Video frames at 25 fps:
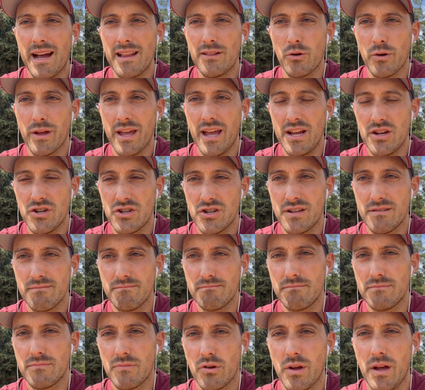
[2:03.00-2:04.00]
location.
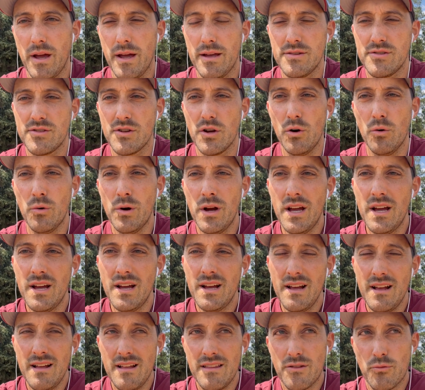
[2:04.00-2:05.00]
Okay, so
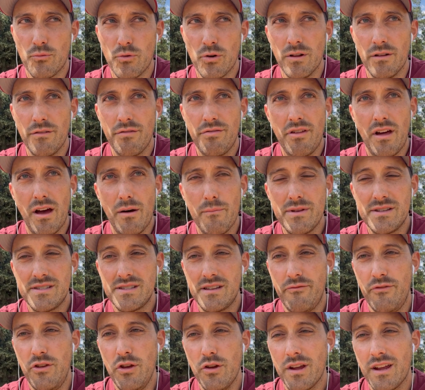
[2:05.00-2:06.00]
the rule of thumb is
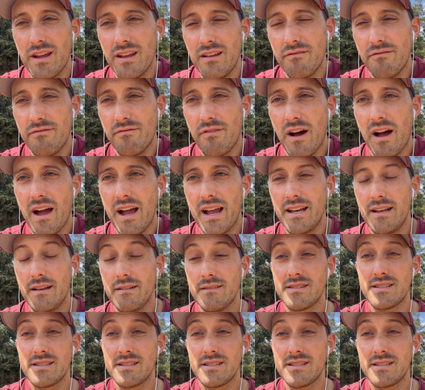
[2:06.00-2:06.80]
if you can find